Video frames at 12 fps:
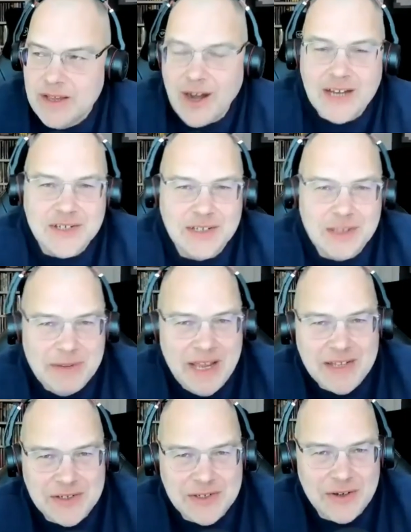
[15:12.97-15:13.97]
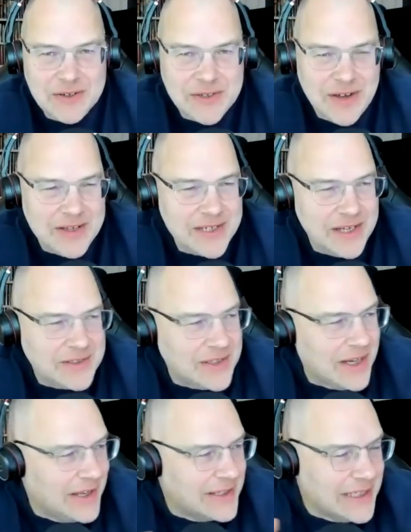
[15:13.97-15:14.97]
All right. So let me ask you. So, so it's
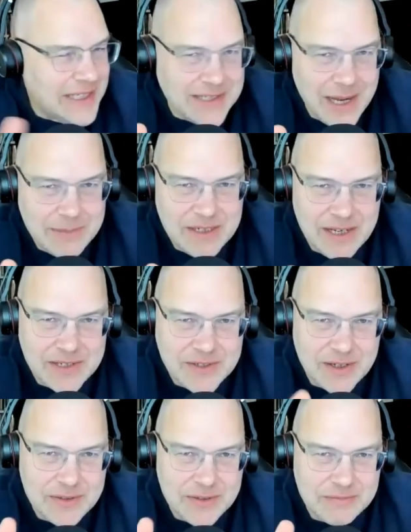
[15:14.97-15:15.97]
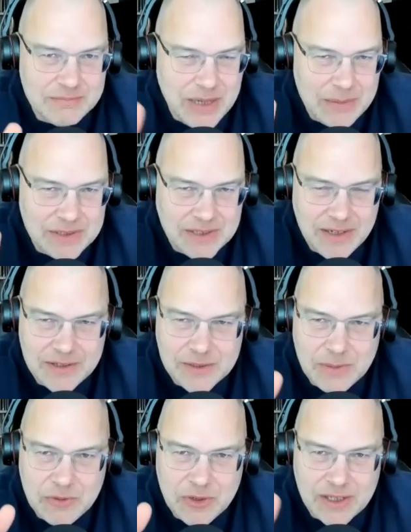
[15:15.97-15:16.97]
actually, I didn't get time yeah. today, so I got to do it probably tonight or
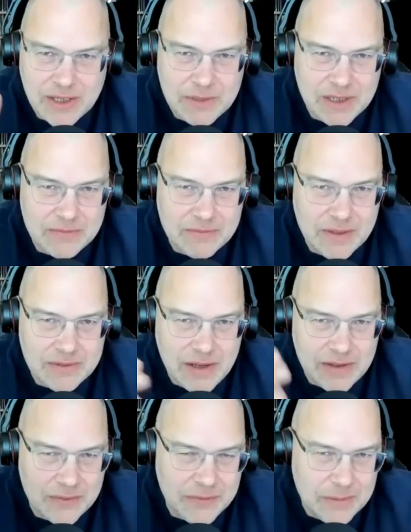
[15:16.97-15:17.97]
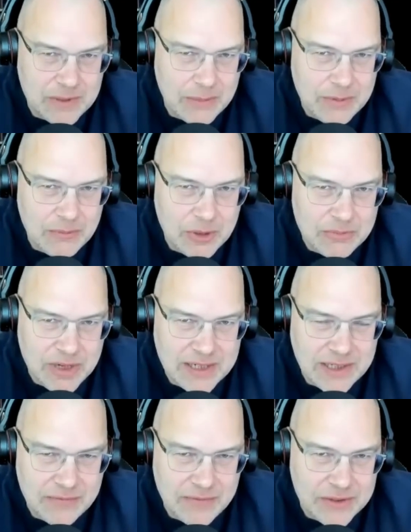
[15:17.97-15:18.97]
tomorrow morning. I'm gonna, uh, I got to film a couple more
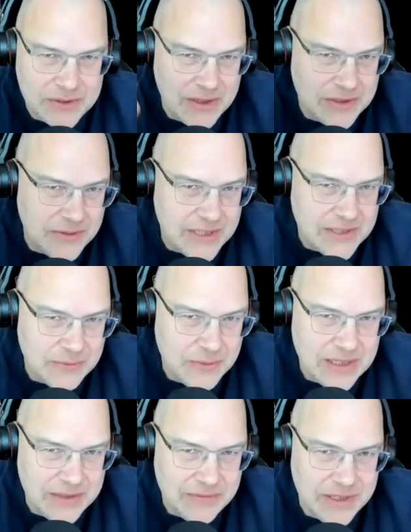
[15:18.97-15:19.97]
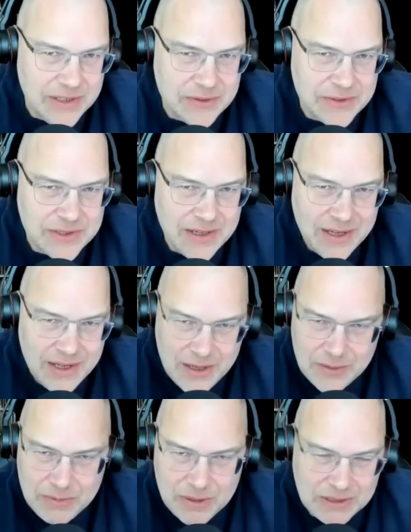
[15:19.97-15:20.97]
breakdown videos. So I do these weekly videos,
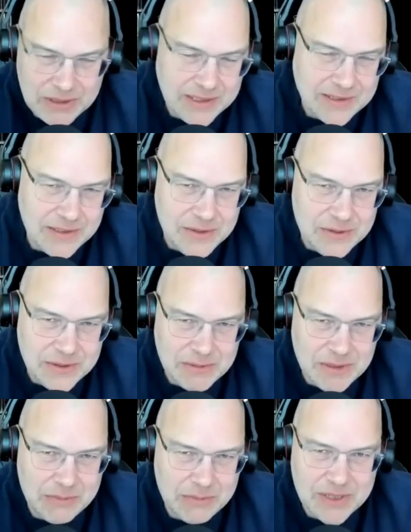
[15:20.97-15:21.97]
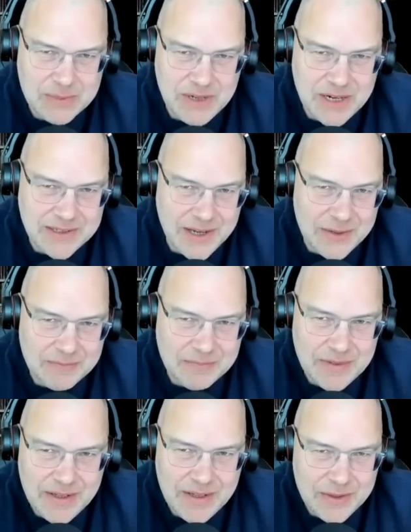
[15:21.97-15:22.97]
put them on mm-hmm. LinkedIn and YouTube called Brent's Breakdown.
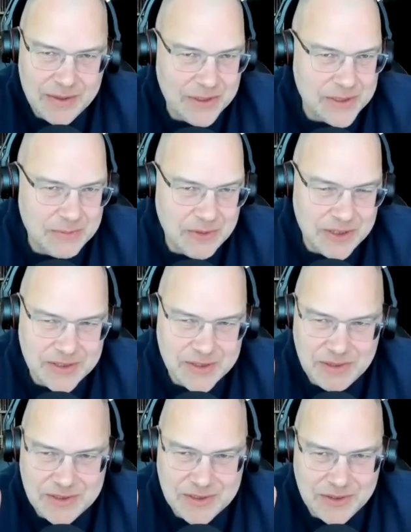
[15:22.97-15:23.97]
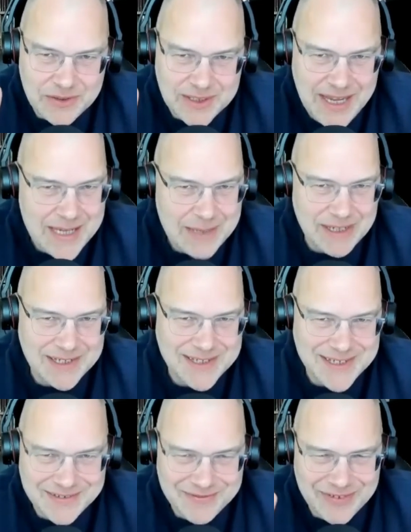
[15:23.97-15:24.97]
The one this morning, as you mentioned, is on cake
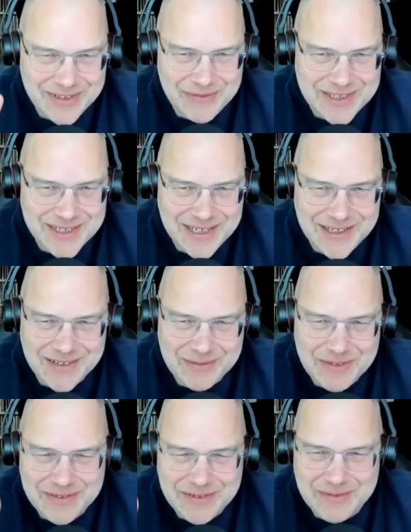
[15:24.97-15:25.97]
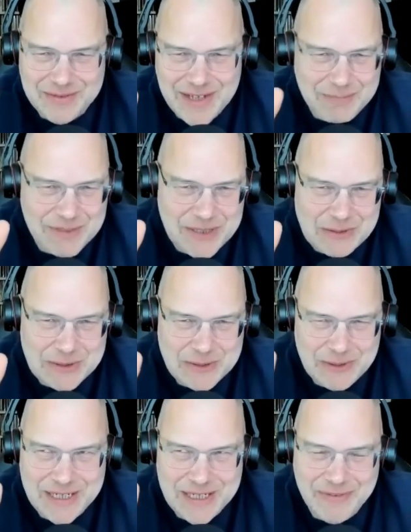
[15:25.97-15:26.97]
mix. If anyone's yeah. seen the, it was episode
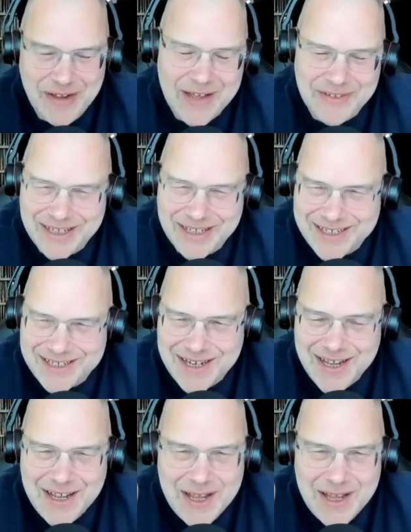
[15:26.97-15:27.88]
twenty-five, I think it is.